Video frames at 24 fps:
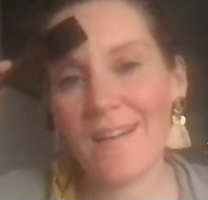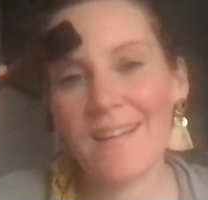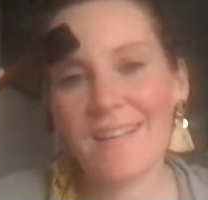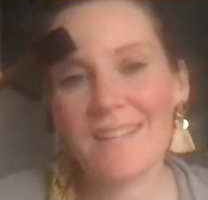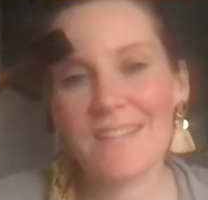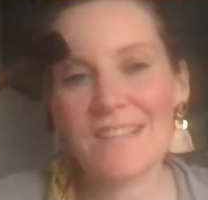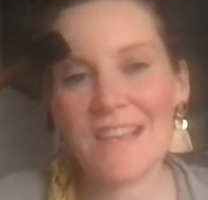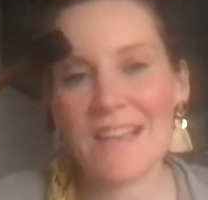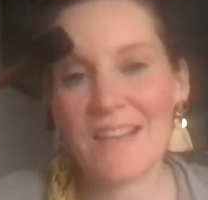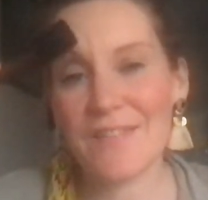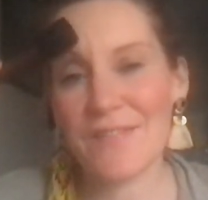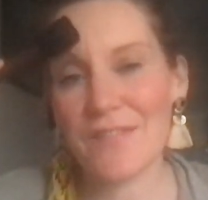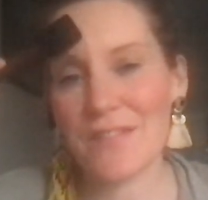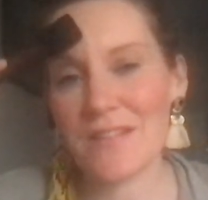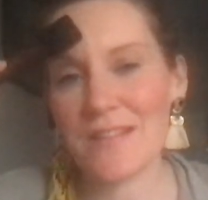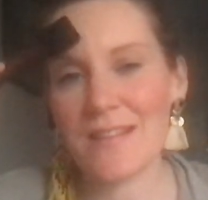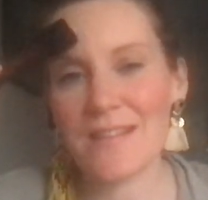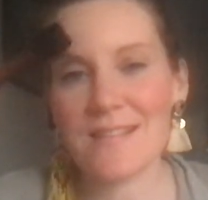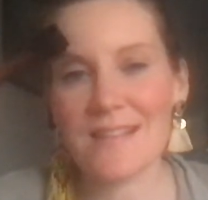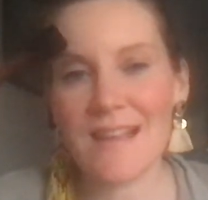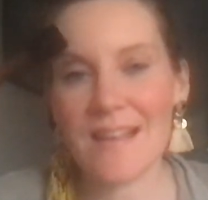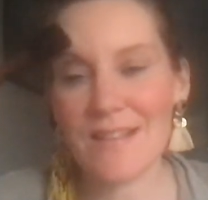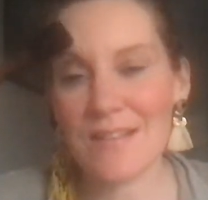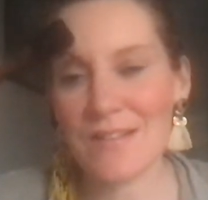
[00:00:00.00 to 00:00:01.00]
Jennifer
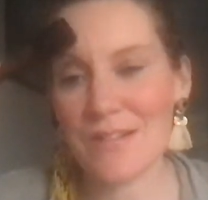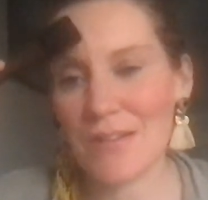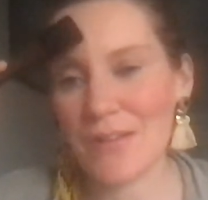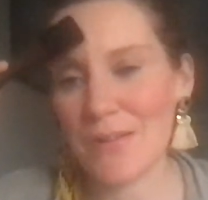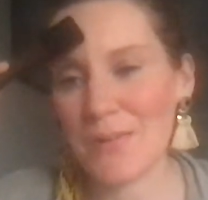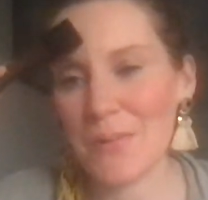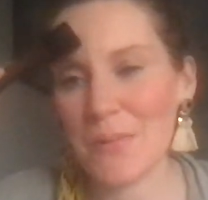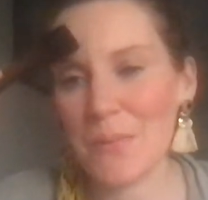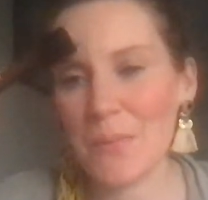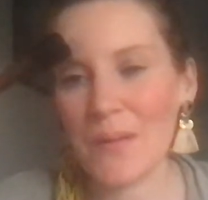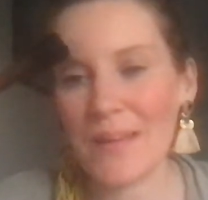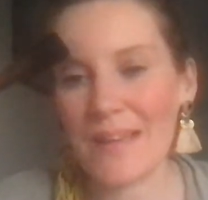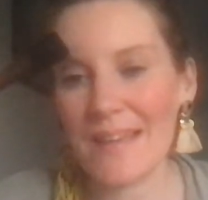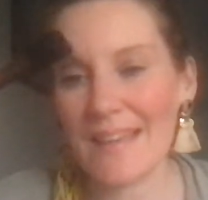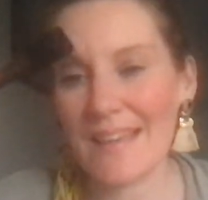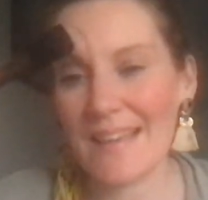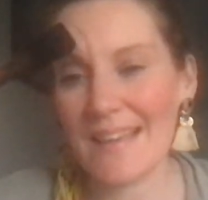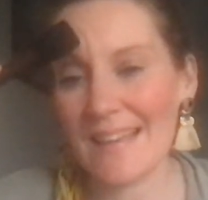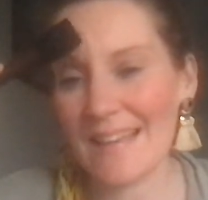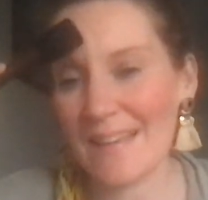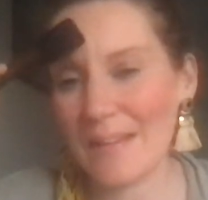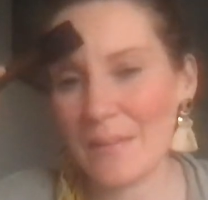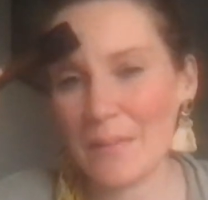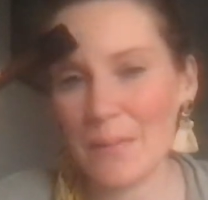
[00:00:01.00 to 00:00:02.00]
says, let's do a
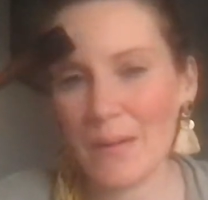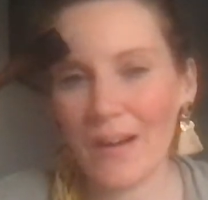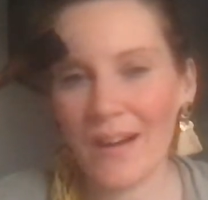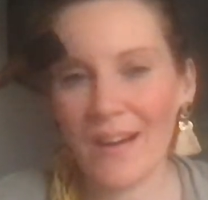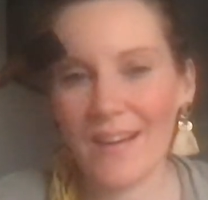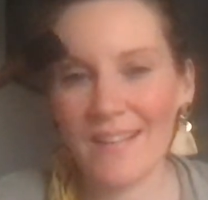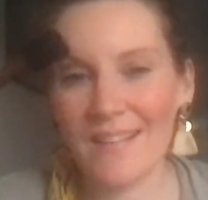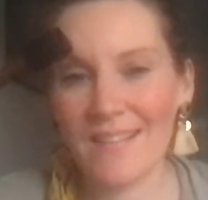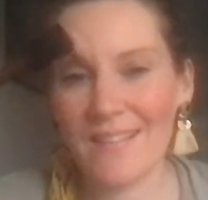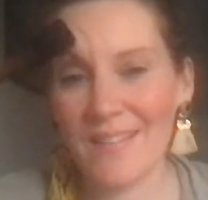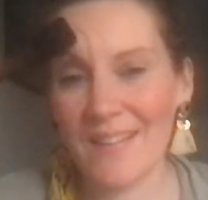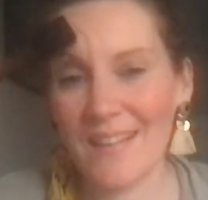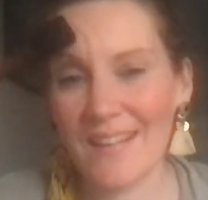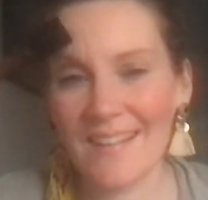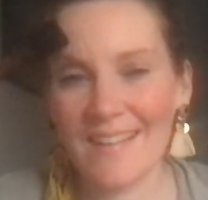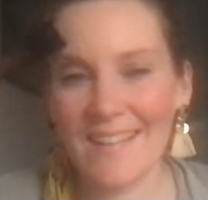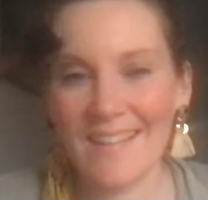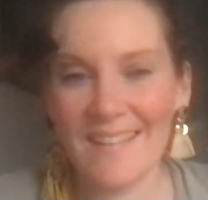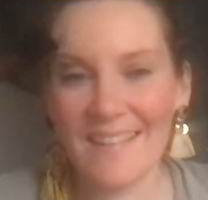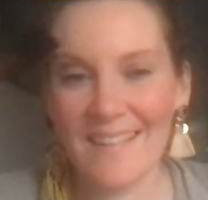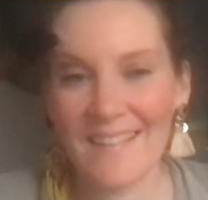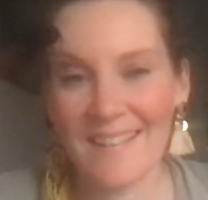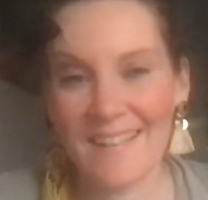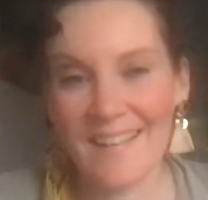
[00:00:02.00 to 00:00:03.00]
weekly.
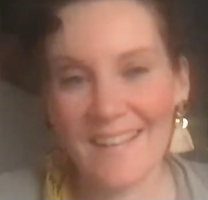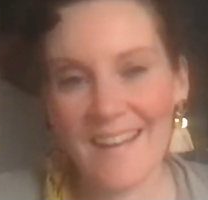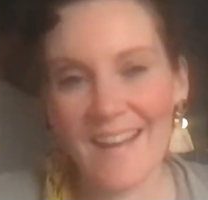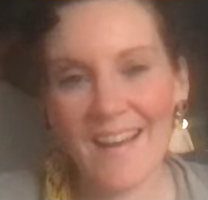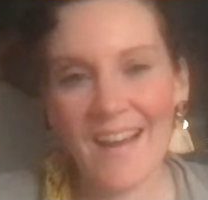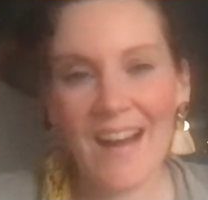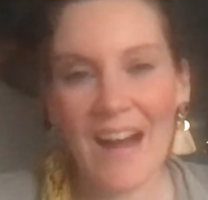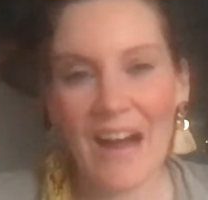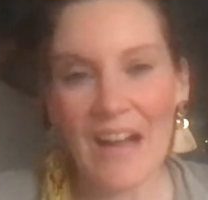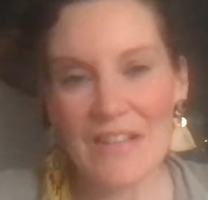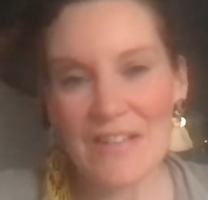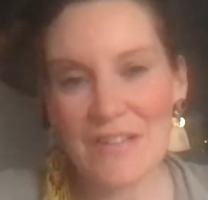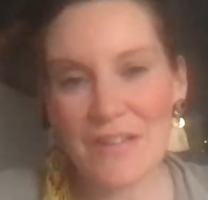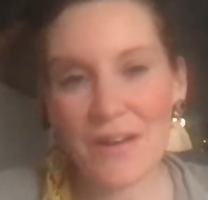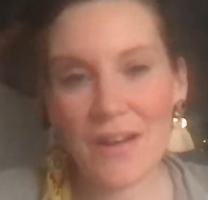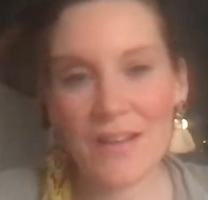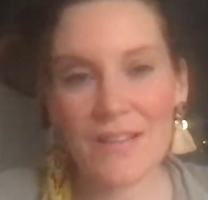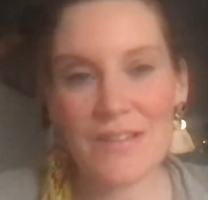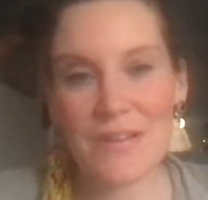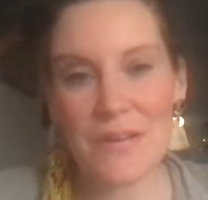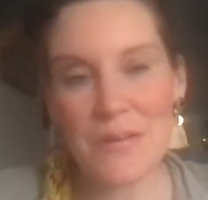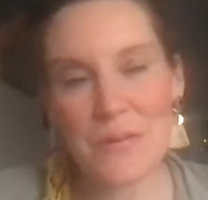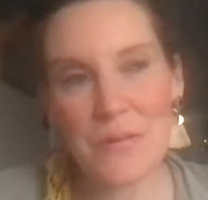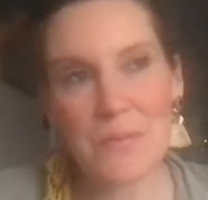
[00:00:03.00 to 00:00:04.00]
I
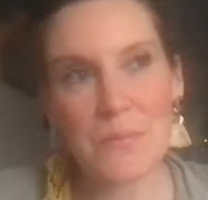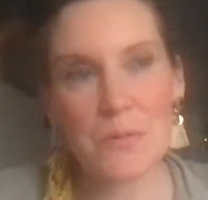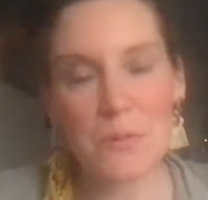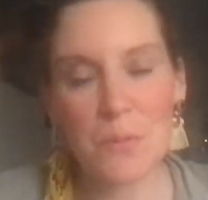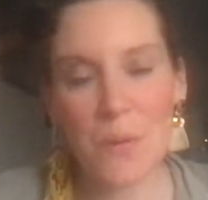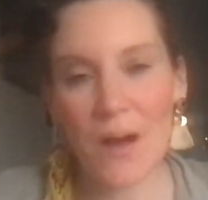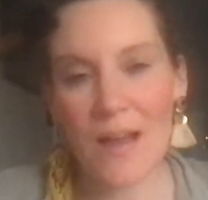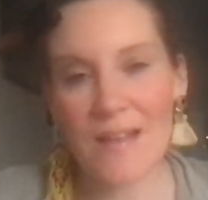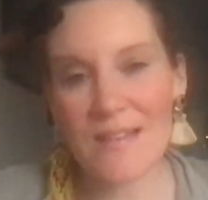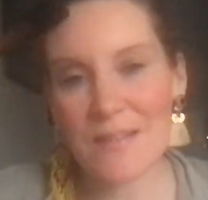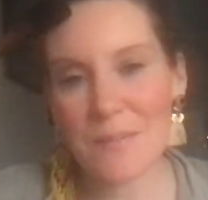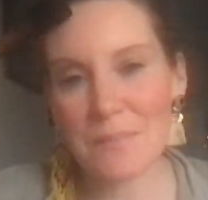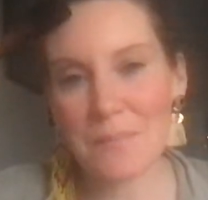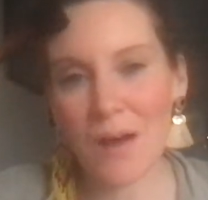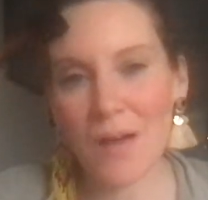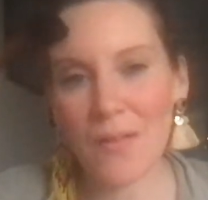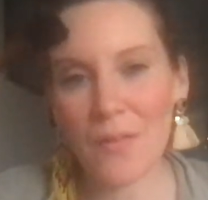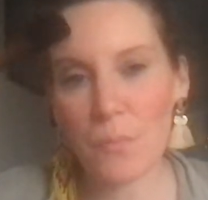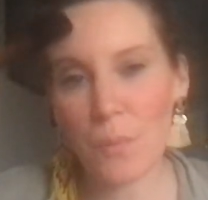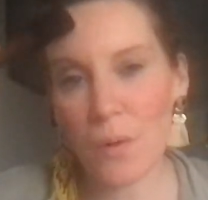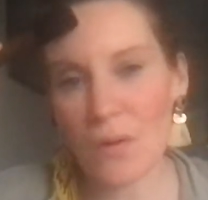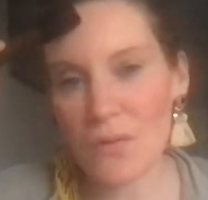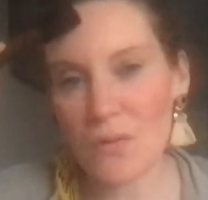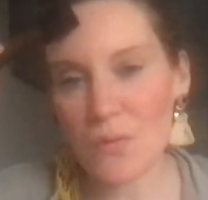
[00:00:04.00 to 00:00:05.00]
do them twice a
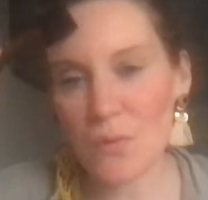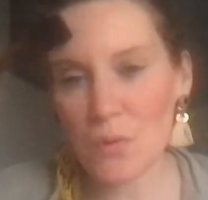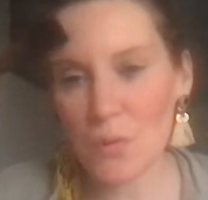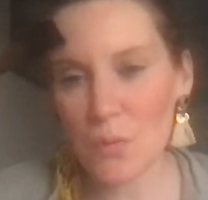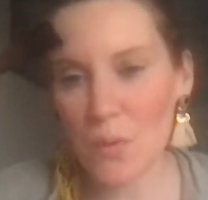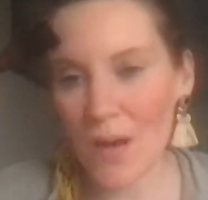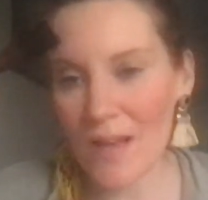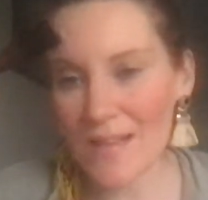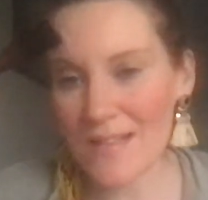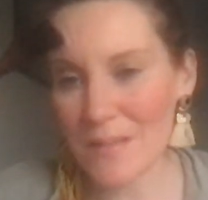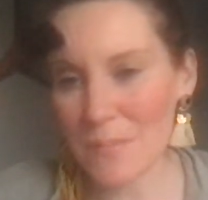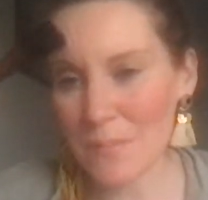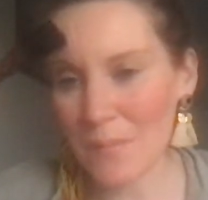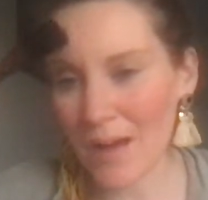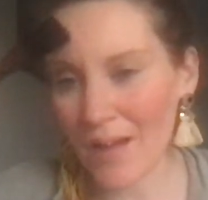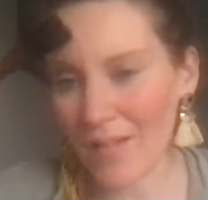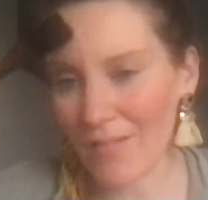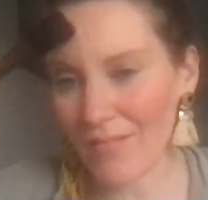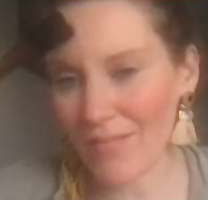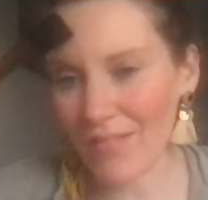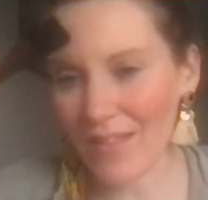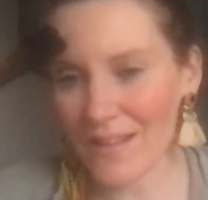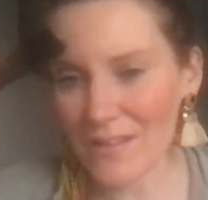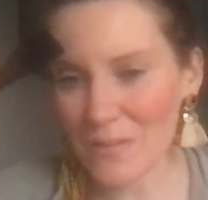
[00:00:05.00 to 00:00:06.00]
month, once or twice a
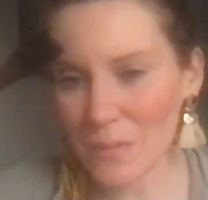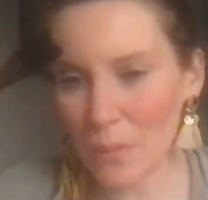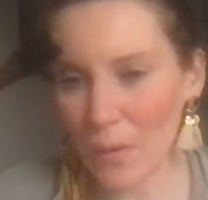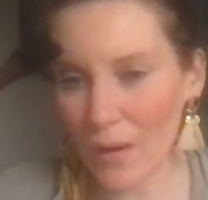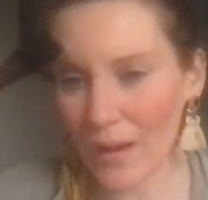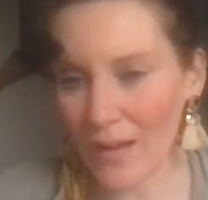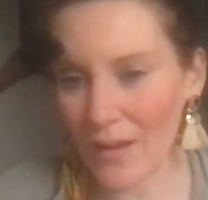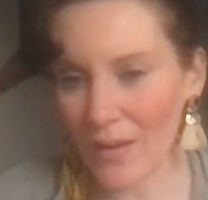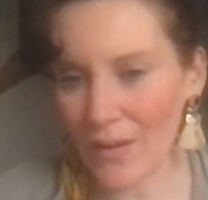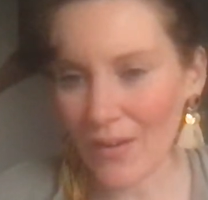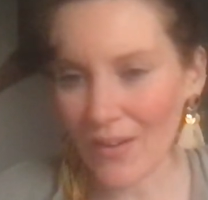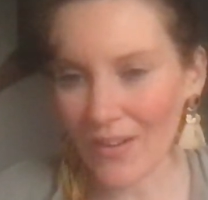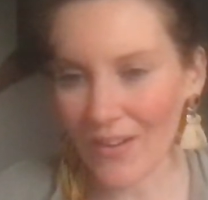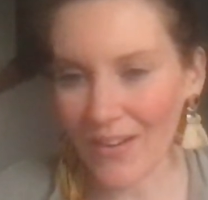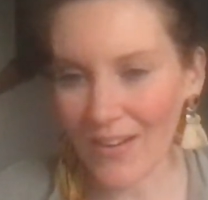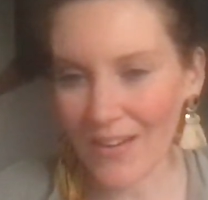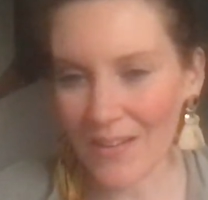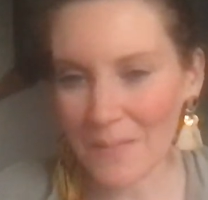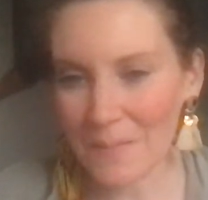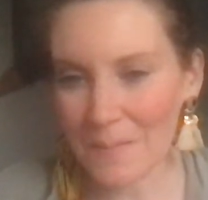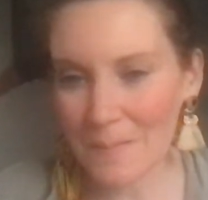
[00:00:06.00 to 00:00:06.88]
month. That's quite a lot.